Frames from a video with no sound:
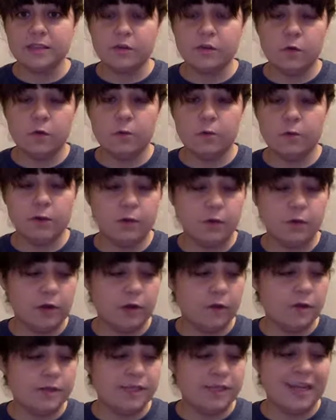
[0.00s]
chord we're going
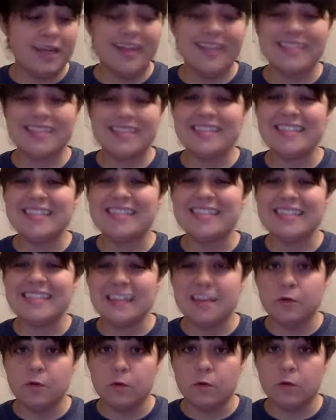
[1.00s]
over today is the C
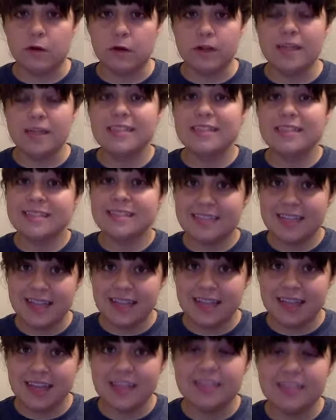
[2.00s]
chord.
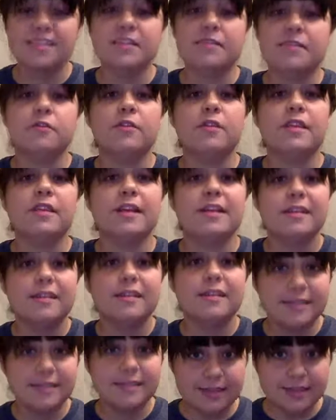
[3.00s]
C is different than
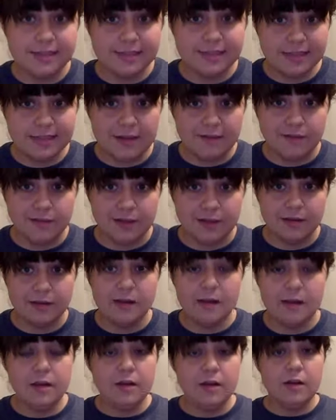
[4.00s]
C7.
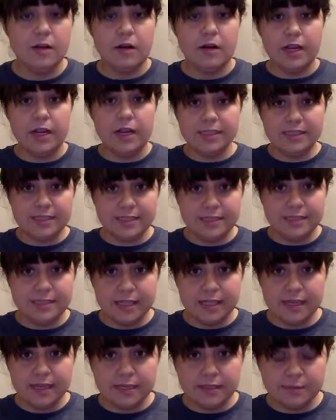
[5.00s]
All right,
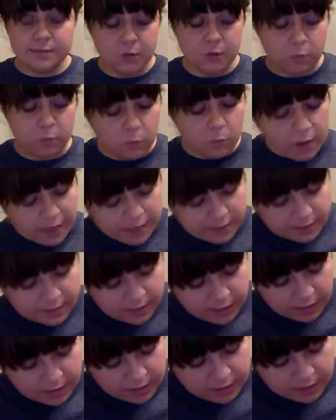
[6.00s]
C is the red
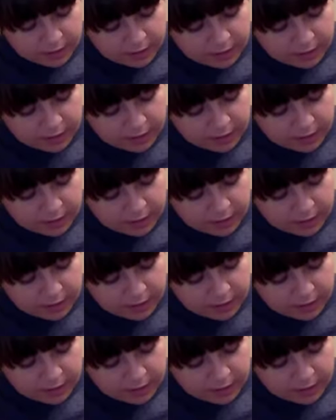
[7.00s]
dot.